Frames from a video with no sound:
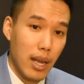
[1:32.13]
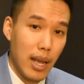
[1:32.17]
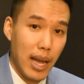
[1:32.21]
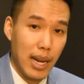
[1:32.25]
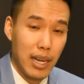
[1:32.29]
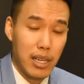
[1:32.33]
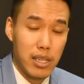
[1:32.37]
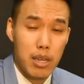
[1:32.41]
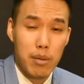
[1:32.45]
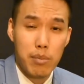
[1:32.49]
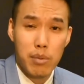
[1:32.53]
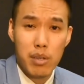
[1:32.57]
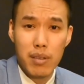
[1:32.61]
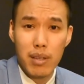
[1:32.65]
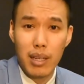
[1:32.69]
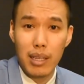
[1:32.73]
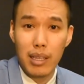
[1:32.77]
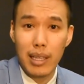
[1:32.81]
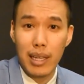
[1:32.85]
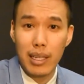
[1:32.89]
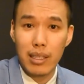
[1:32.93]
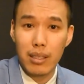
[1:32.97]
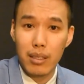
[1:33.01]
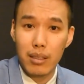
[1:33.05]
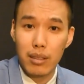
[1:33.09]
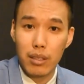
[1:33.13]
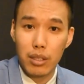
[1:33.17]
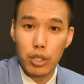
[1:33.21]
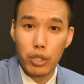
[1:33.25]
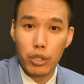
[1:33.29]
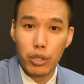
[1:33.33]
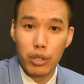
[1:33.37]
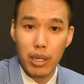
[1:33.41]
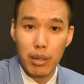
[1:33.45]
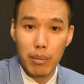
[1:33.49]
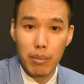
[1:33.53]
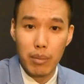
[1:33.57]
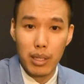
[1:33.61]
And in terms of the length of the
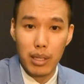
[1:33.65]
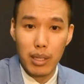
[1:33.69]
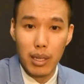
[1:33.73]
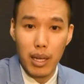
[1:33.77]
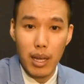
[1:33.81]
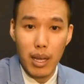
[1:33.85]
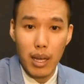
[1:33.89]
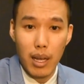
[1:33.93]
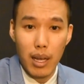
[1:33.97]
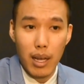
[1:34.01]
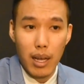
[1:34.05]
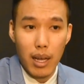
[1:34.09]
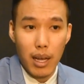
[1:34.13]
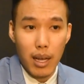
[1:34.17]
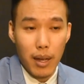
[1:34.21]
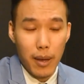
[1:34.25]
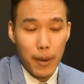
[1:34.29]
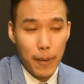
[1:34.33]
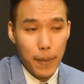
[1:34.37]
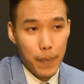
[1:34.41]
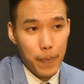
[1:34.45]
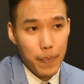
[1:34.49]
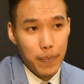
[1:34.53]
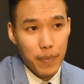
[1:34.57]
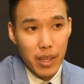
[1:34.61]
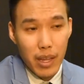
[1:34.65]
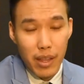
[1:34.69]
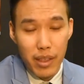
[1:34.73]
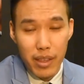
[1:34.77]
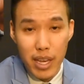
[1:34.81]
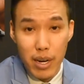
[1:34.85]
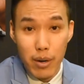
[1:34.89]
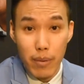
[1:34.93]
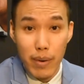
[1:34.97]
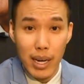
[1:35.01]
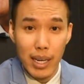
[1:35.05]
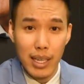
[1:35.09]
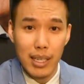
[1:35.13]
treatment,
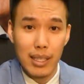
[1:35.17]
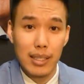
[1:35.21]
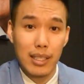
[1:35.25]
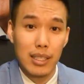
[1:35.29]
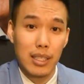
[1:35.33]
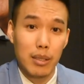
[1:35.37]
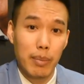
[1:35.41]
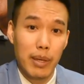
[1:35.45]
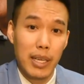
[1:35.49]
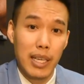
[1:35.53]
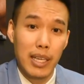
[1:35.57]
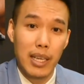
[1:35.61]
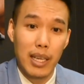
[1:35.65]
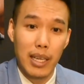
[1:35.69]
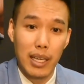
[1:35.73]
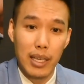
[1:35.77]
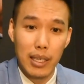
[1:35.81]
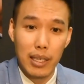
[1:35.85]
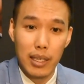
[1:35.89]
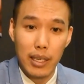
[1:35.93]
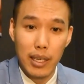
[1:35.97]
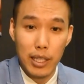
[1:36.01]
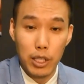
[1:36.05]
theoretically speaking,